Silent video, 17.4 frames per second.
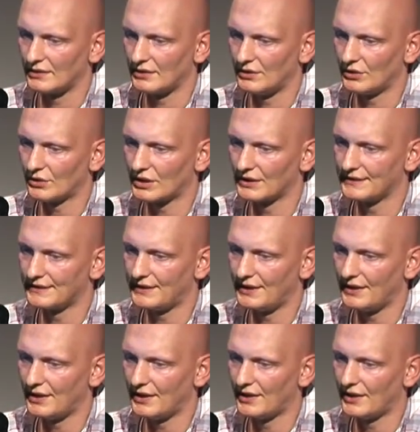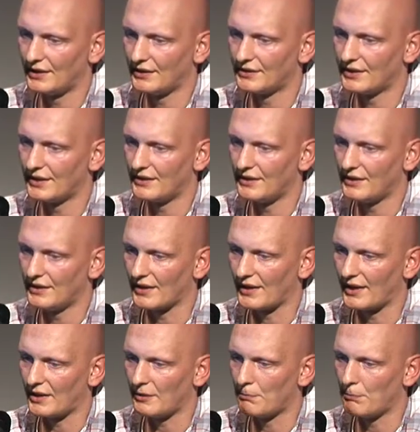You can see here that the
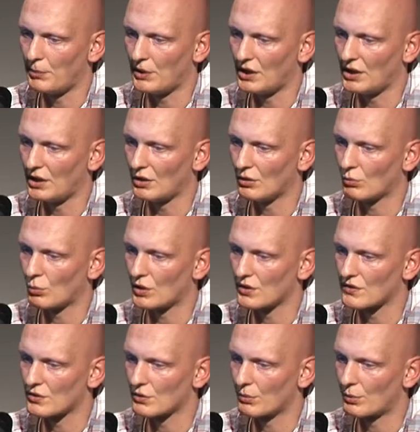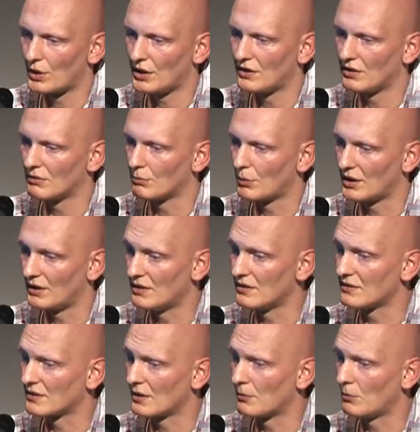AP was all written by the
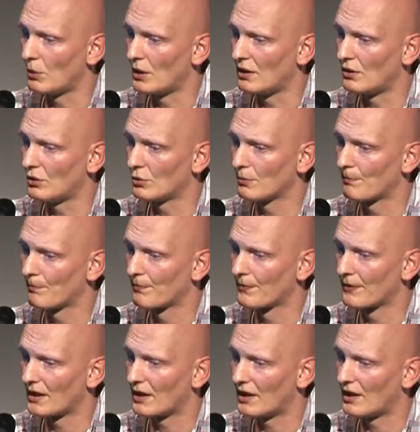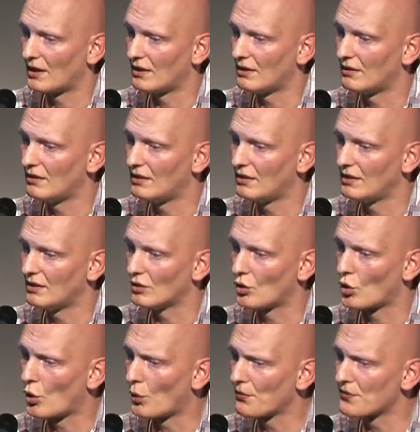same value and the
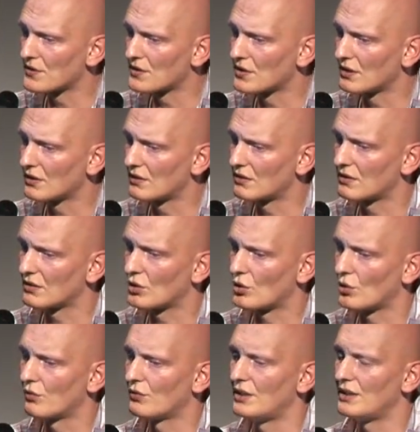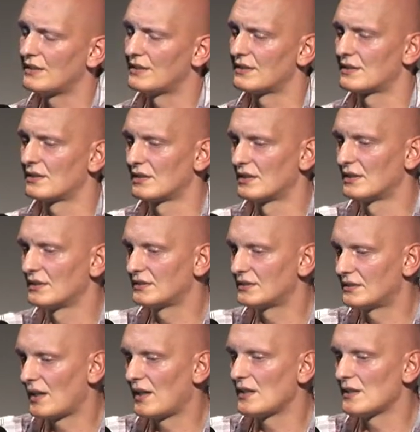offset of this
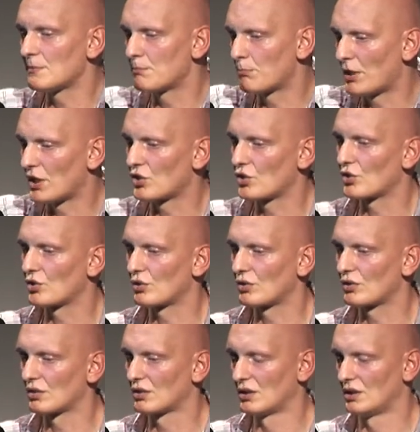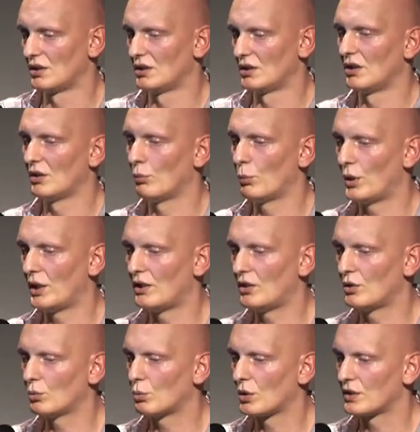same special
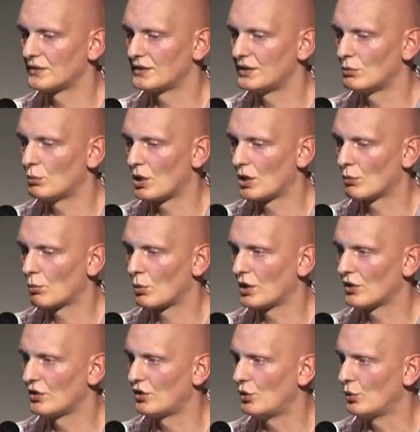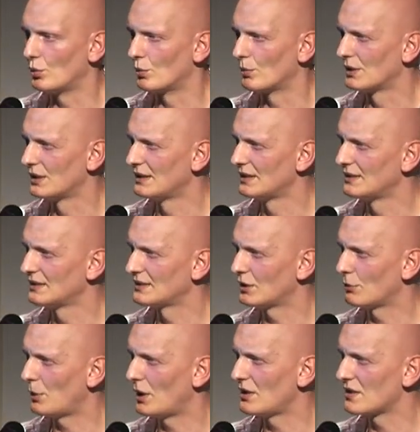value was the 112.
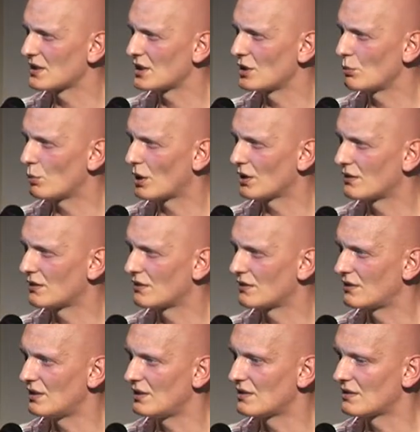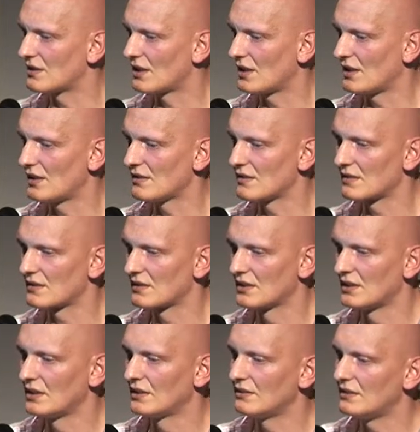So basically what it
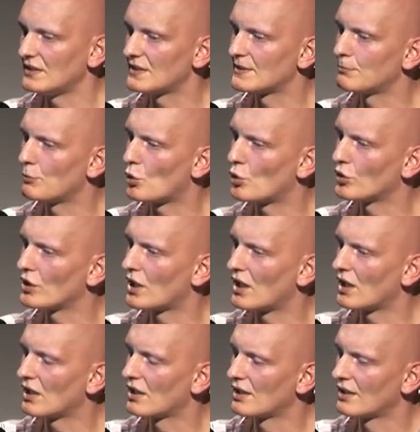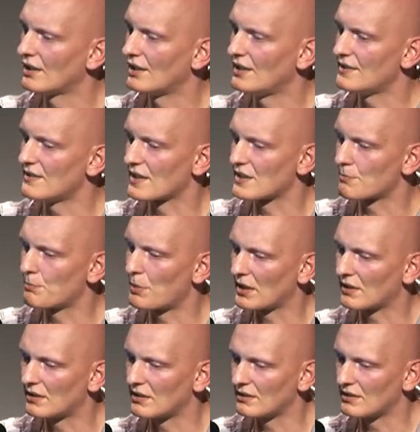says, this MONA is
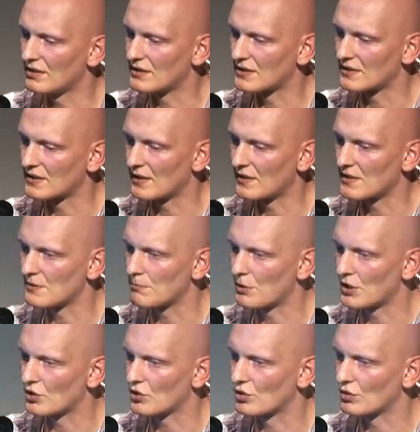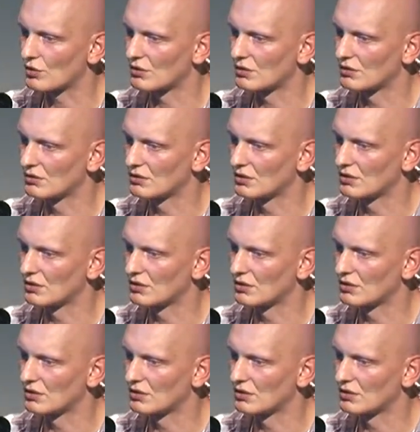expecting this same special